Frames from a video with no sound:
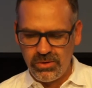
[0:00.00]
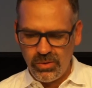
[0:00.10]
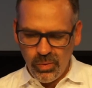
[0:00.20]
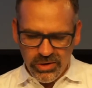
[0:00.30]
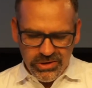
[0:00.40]

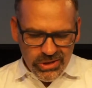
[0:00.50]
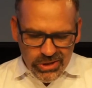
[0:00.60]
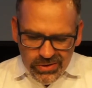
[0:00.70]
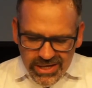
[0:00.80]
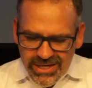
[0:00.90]
What do
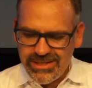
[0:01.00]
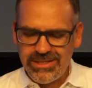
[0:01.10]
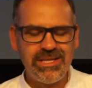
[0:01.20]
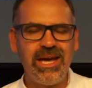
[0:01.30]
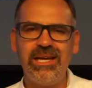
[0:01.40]
you need to
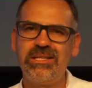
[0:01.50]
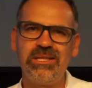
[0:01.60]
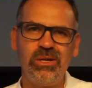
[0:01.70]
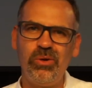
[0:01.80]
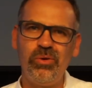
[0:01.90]
take to
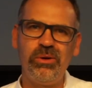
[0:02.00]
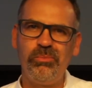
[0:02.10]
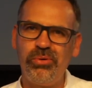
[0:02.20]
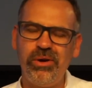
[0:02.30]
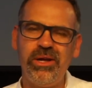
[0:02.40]
the Lord in
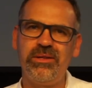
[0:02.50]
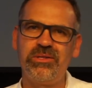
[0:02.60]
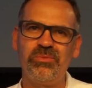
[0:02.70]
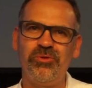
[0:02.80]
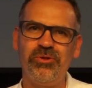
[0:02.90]
prayer
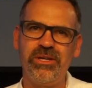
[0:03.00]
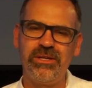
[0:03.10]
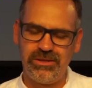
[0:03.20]
this morning?